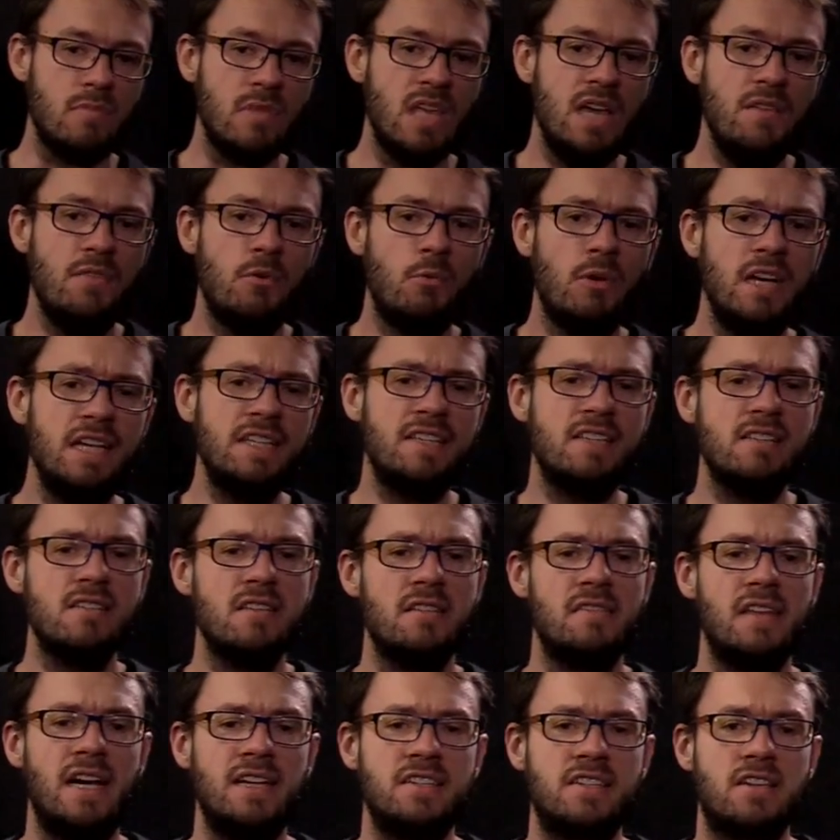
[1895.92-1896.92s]
And the reason
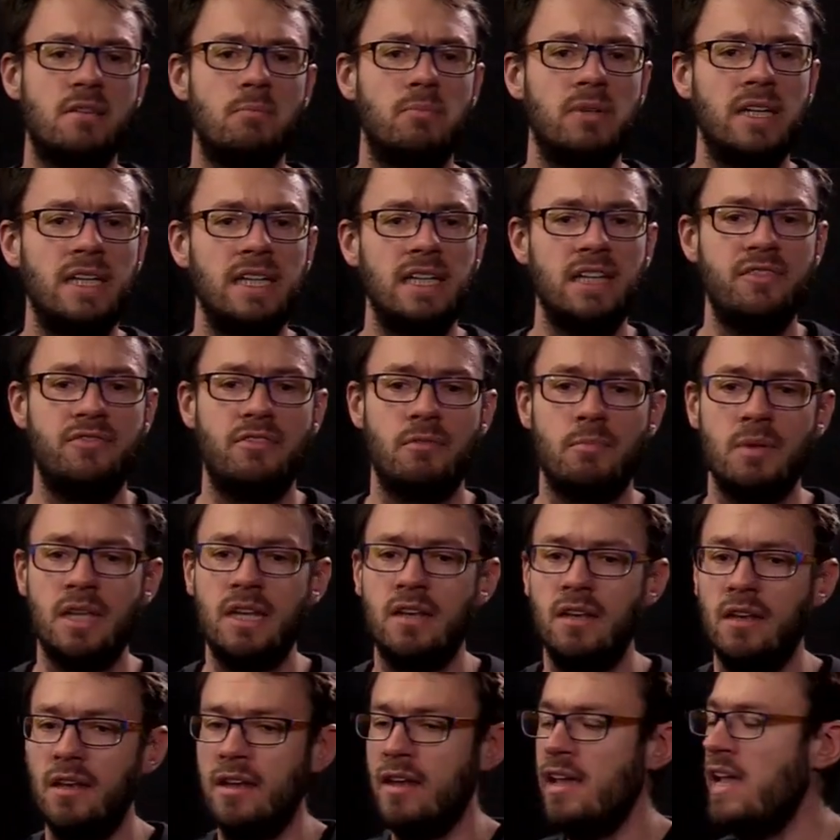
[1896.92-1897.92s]
that that's completely
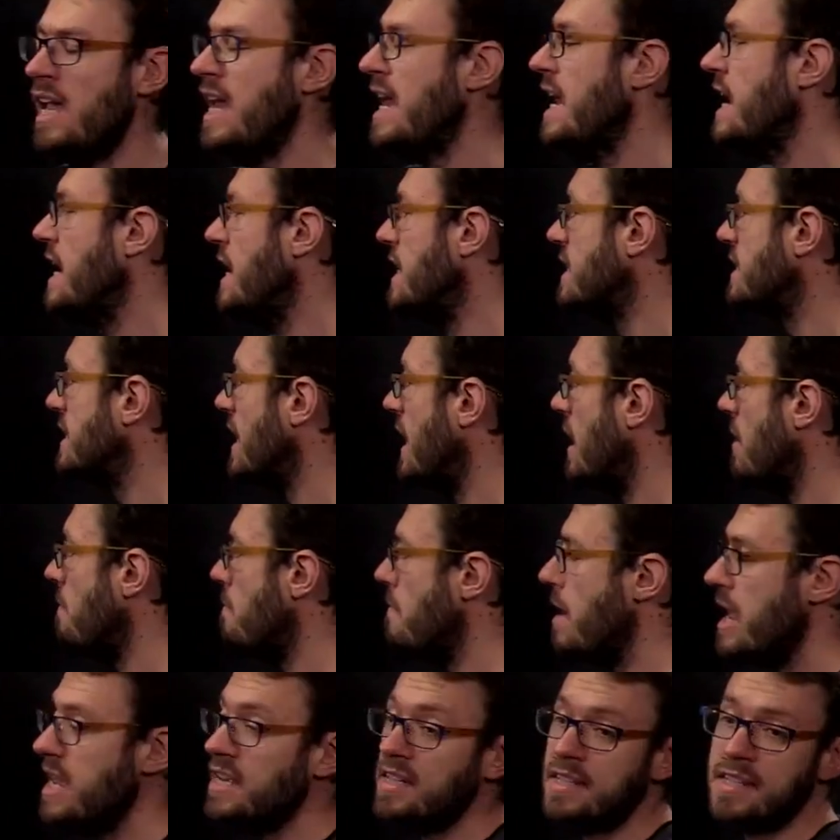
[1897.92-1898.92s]
forbidden is that it
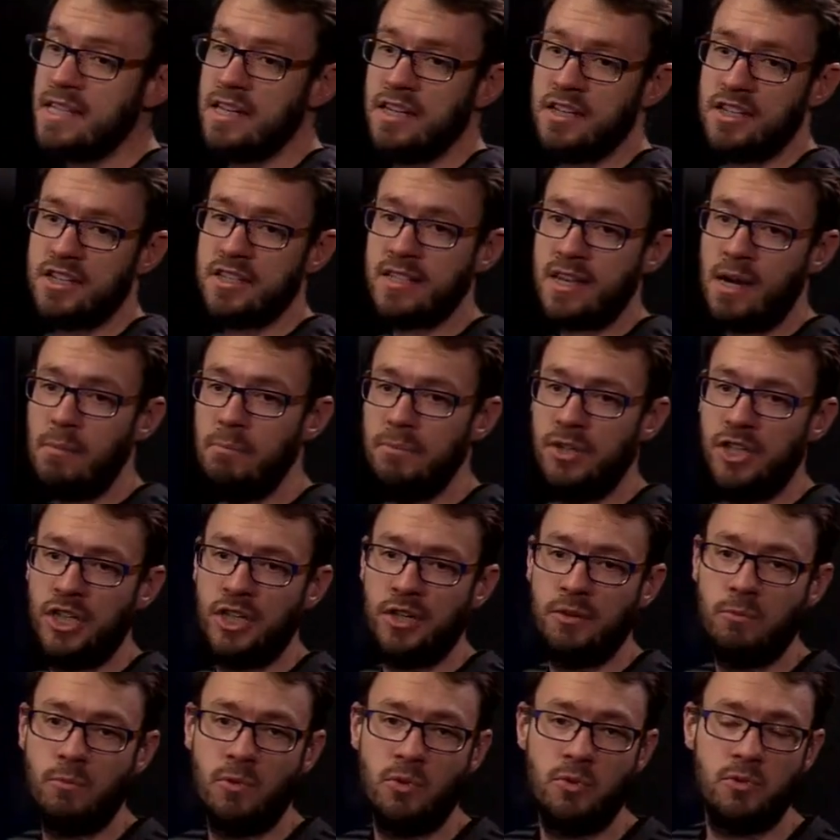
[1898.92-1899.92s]
makes an
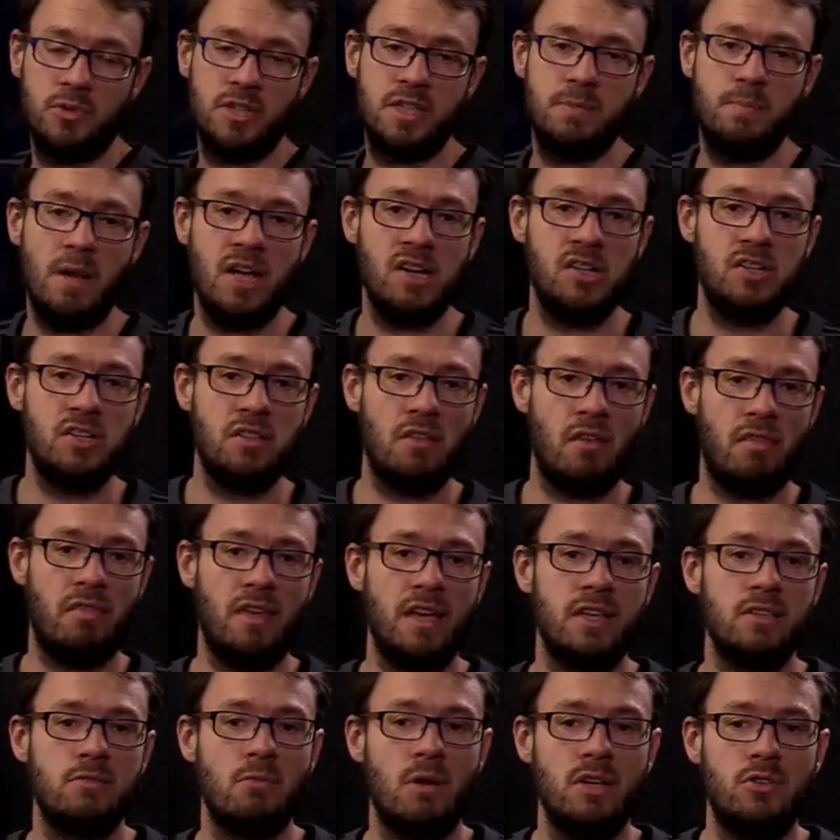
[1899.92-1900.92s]
assumption with respect to the
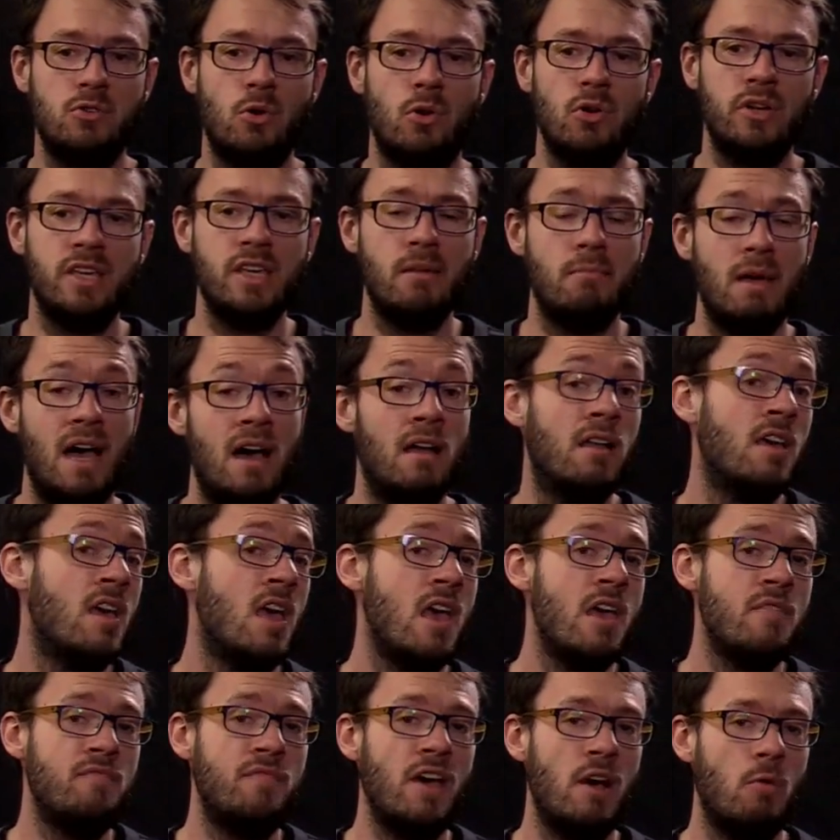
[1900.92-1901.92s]
things we're talking about
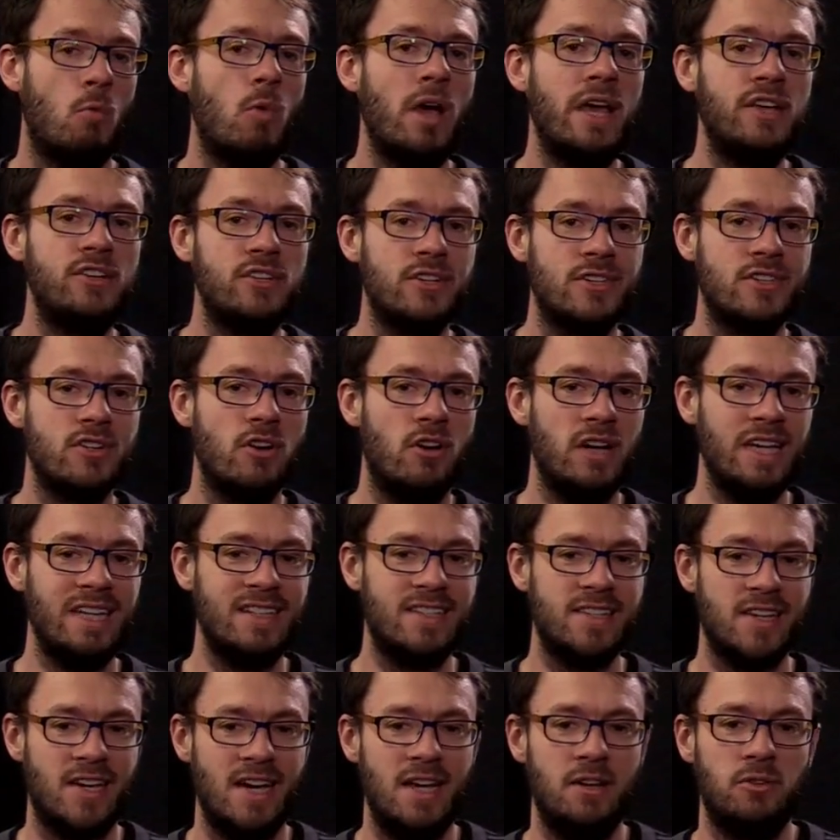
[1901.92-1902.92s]
that we're just not
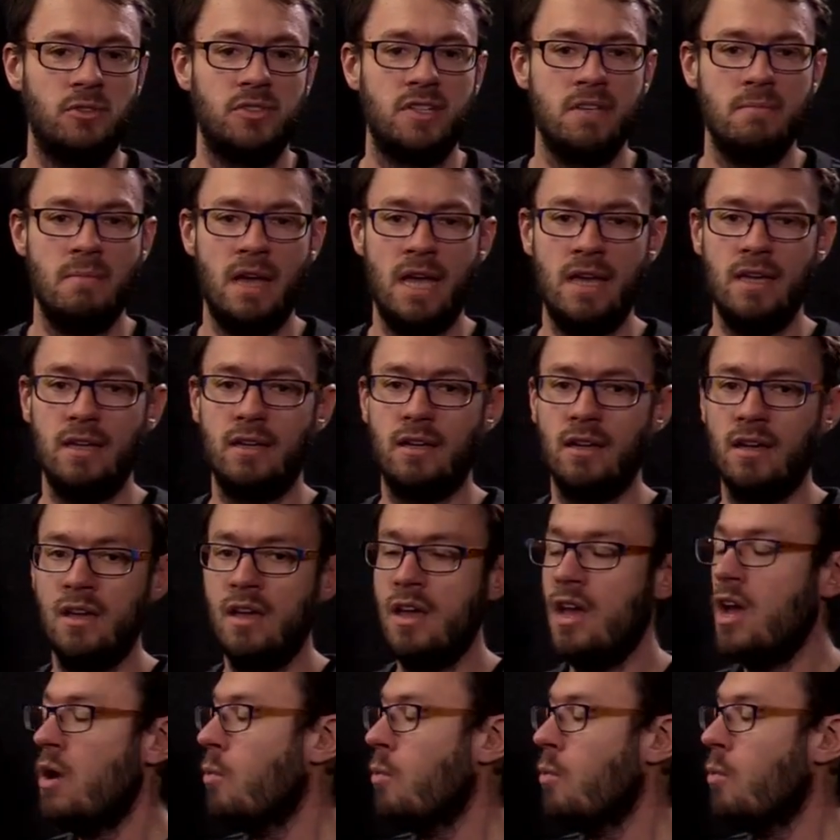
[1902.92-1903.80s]
entitled to make.